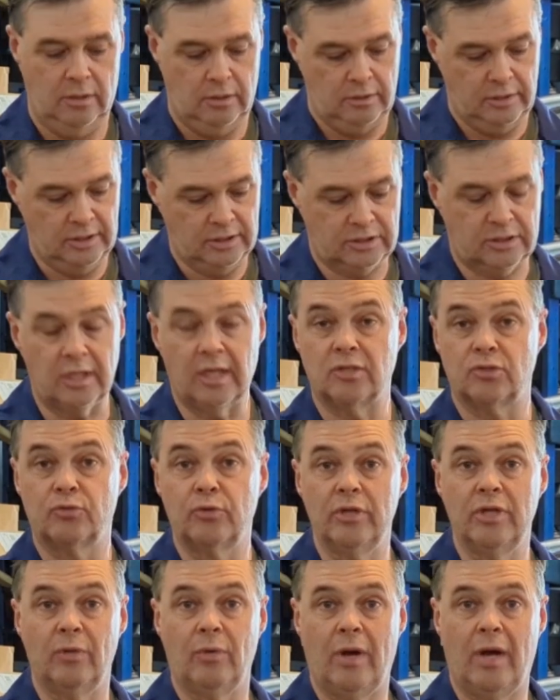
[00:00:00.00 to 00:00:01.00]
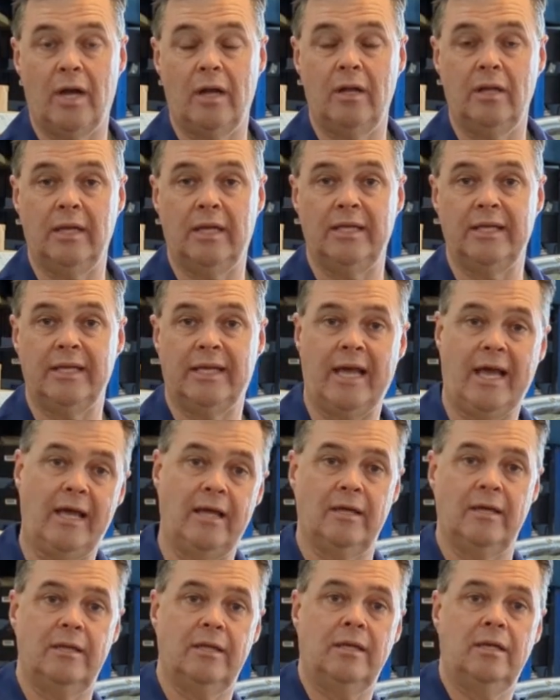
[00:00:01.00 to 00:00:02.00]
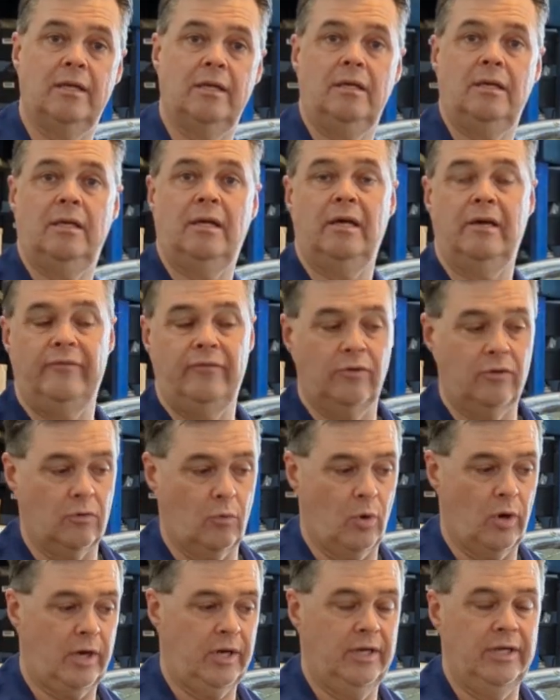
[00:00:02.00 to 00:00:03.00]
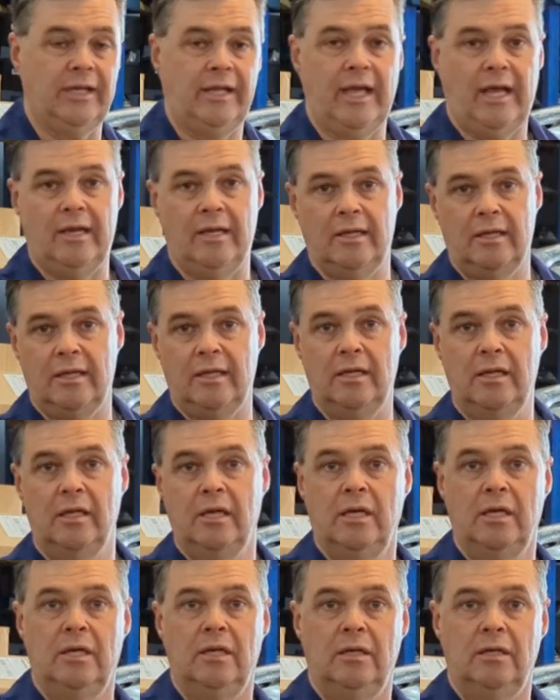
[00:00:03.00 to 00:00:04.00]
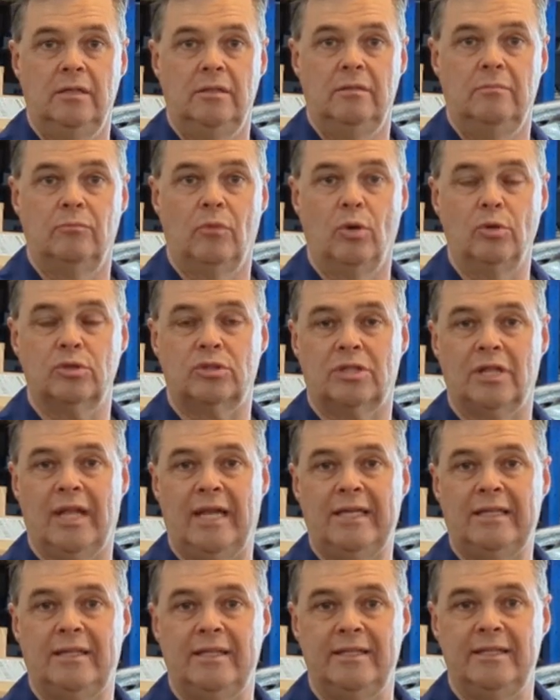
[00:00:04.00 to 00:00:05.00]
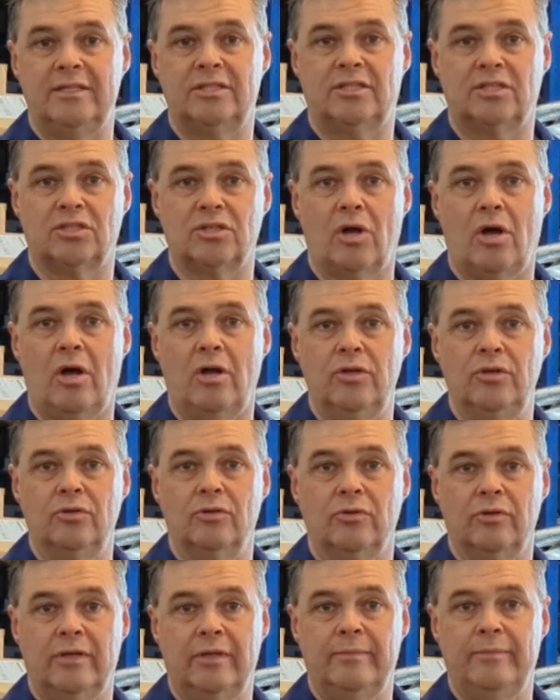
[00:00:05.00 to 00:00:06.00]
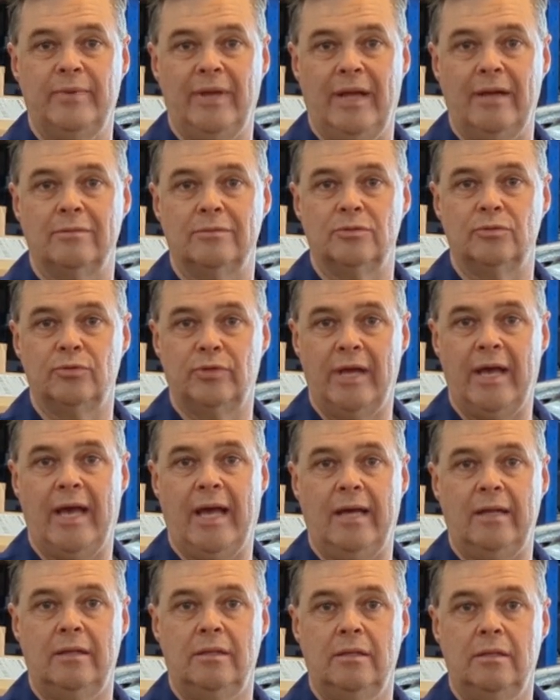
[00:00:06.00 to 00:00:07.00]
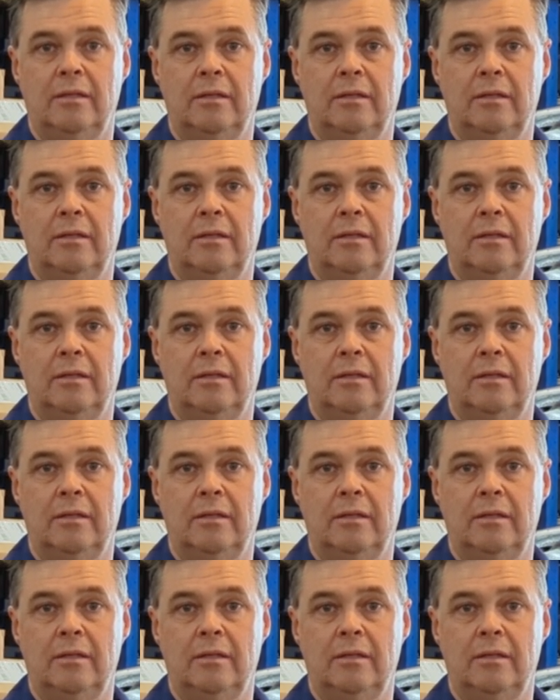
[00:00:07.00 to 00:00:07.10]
This does really well, and in Canada, if you're working in Canada, most likely this is all you'll be able to get.